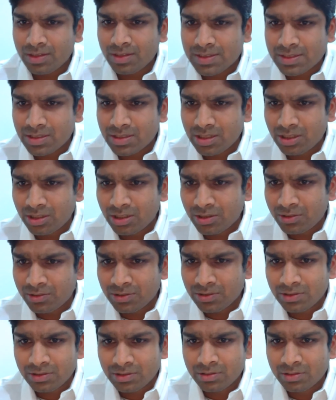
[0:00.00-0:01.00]

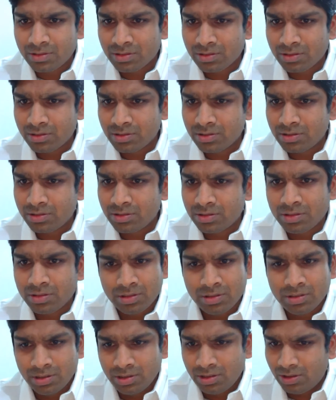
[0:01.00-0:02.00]
So,
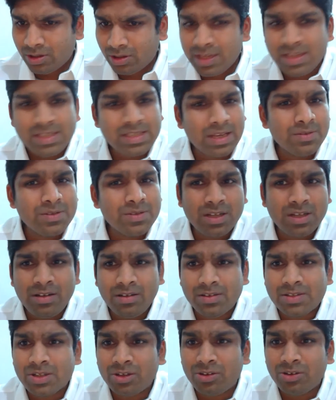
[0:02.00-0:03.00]
okay, sounds
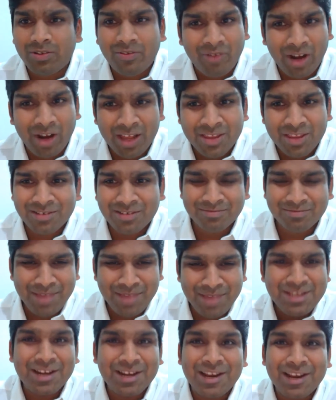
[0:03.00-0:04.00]
good. So one other
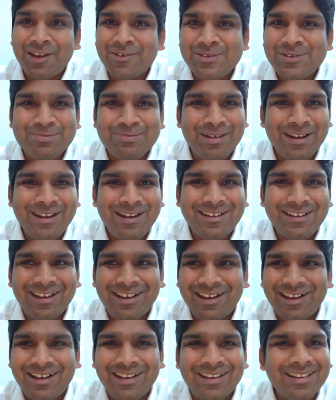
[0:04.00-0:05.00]
major announcement,
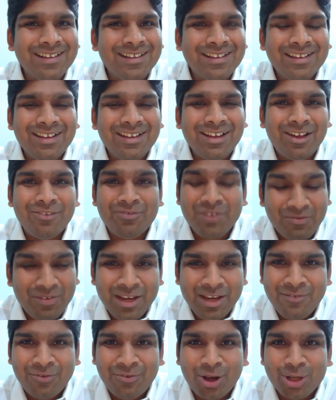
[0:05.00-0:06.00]
we're
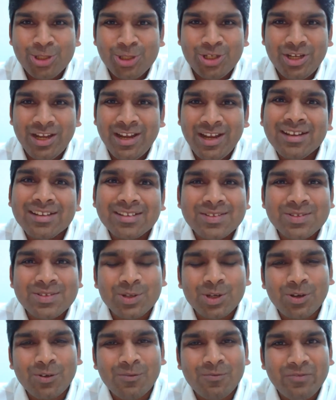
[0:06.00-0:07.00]
very fortunate.
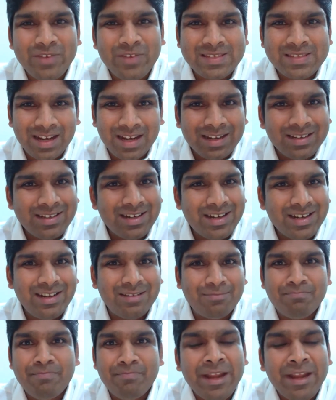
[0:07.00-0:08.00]
So we
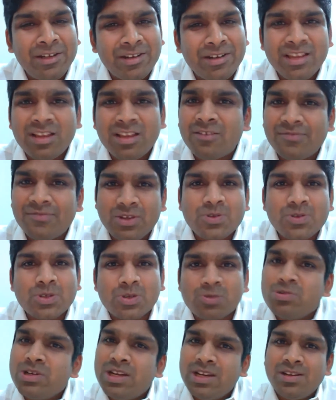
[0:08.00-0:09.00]
started mentoring a few
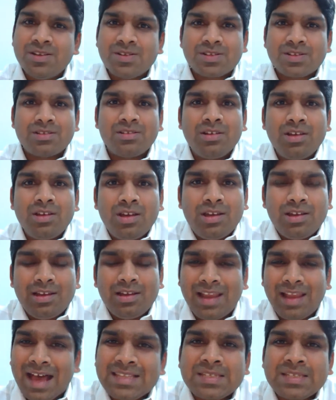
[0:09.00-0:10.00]
students
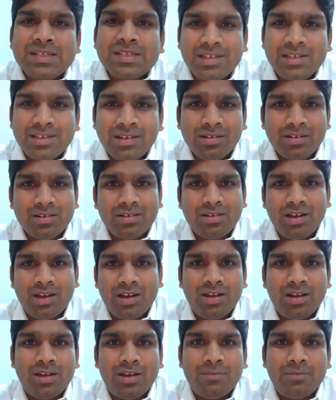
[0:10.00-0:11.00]
last year
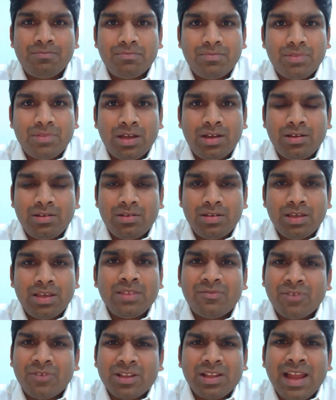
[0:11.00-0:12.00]

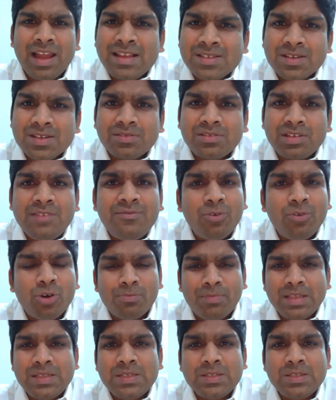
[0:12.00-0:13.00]
for the last 3-4
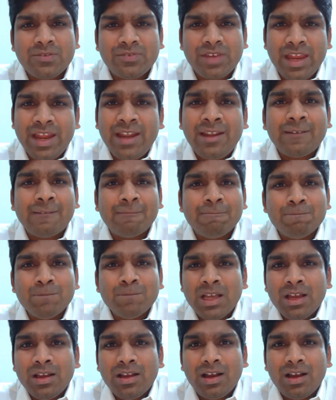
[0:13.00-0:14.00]
months of GATE.
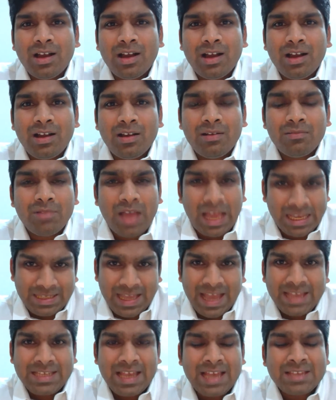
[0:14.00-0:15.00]

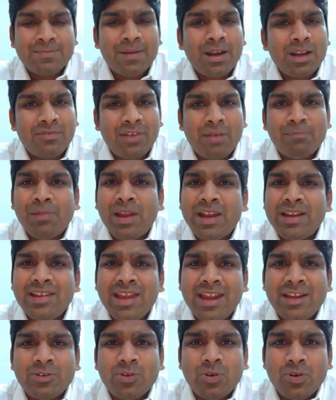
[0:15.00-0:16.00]
As part of applied
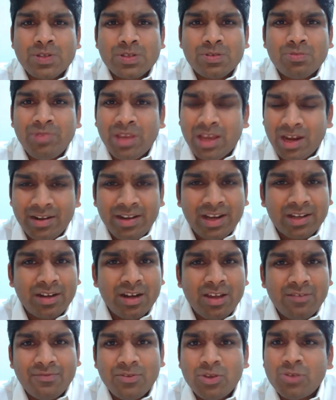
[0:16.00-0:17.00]
GATE course, we
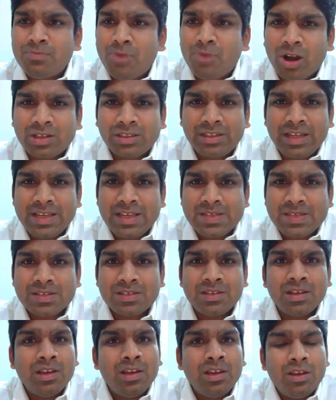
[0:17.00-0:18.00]
conducted a few mock
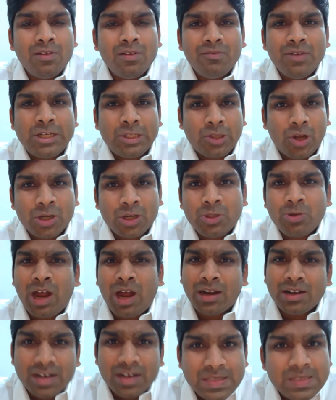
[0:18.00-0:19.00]
tests. We talked to
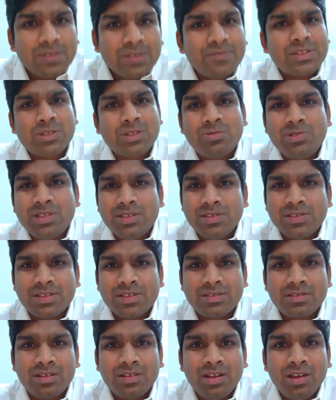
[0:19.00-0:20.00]
hundreds of
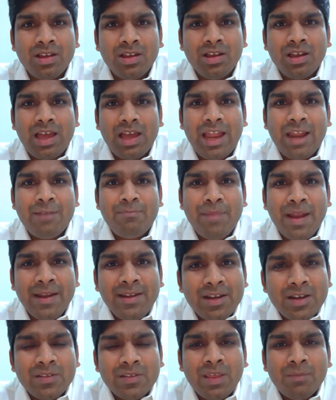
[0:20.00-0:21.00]
students and
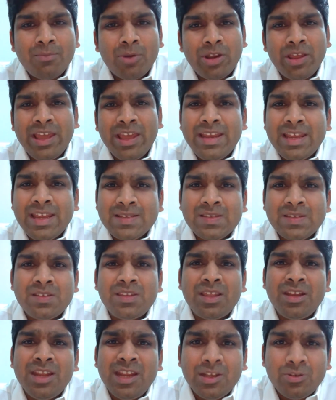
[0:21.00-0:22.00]
mentored them on areas that
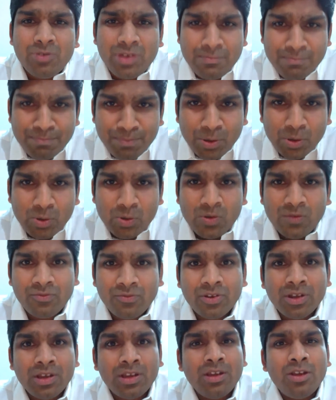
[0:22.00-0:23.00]
they need to
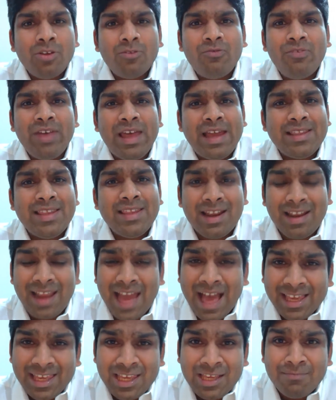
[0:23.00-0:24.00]
improve, where they're
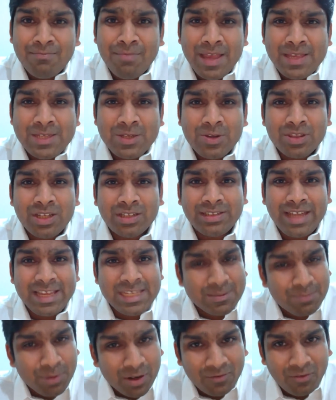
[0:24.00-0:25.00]
lacking based on the
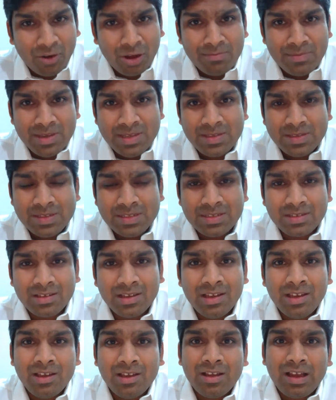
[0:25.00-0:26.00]
test
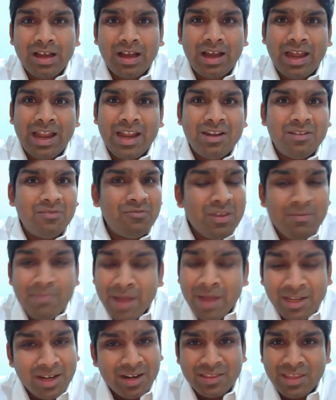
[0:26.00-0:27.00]
performance. And we
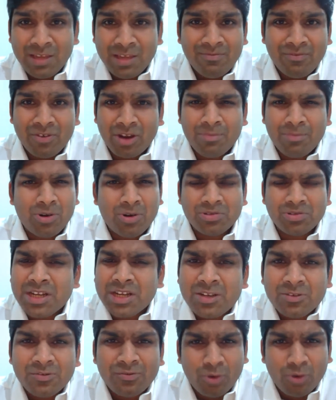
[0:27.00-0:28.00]
mentored them for about
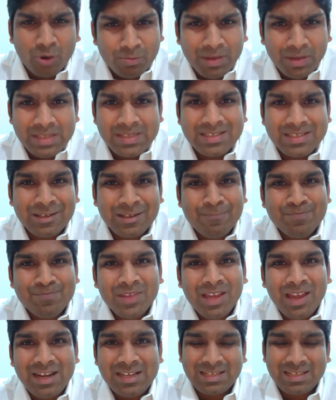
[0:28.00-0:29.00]
3 to 4 months.
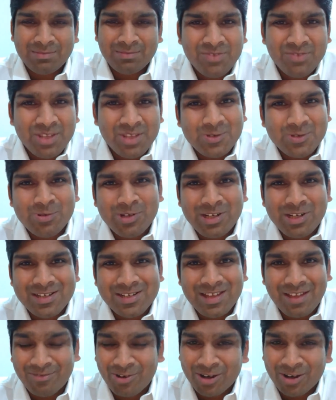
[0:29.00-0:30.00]
And some of the
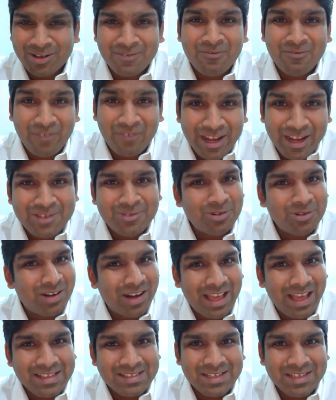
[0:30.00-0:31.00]
students have gotten very good
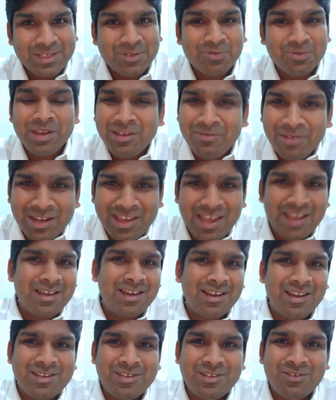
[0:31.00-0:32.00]
ranks. It's very, very
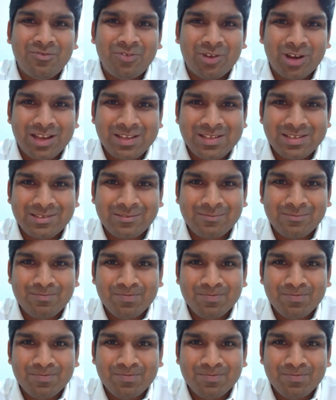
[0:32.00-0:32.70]
encouraging for us.